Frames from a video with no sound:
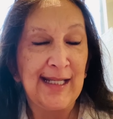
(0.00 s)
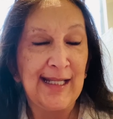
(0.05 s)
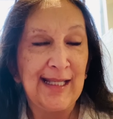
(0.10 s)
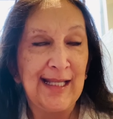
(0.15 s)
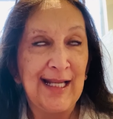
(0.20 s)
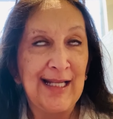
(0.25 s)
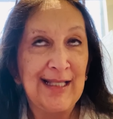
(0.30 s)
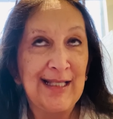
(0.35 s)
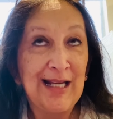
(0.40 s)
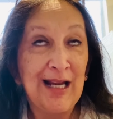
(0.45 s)

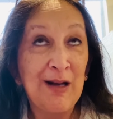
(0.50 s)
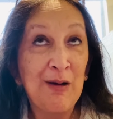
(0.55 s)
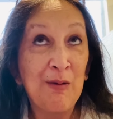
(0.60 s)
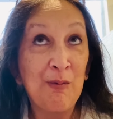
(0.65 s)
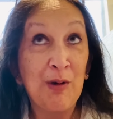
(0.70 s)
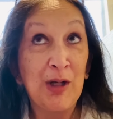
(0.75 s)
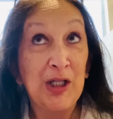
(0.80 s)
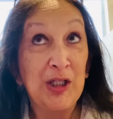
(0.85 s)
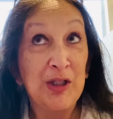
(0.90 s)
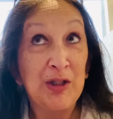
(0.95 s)
that's kind of
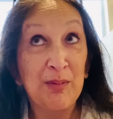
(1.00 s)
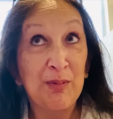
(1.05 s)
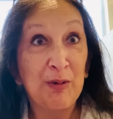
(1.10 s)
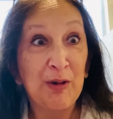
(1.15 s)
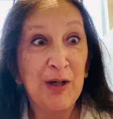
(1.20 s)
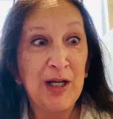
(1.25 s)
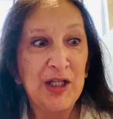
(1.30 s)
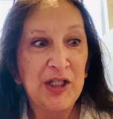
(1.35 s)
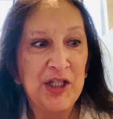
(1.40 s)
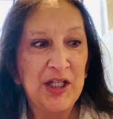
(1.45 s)
what
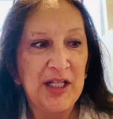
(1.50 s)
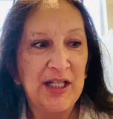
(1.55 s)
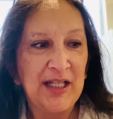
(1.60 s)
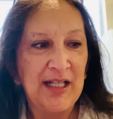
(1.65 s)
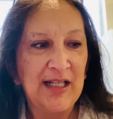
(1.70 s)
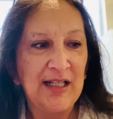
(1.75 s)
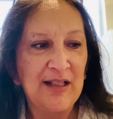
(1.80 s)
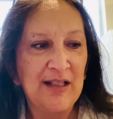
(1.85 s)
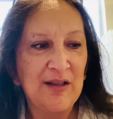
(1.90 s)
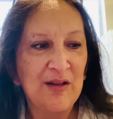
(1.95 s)
depression
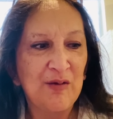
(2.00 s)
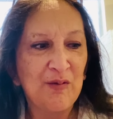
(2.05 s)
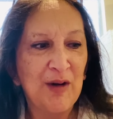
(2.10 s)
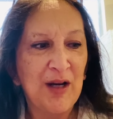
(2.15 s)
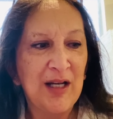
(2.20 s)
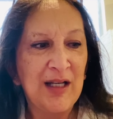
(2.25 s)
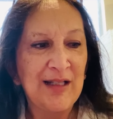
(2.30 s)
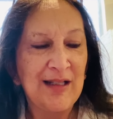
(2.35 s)
is, right?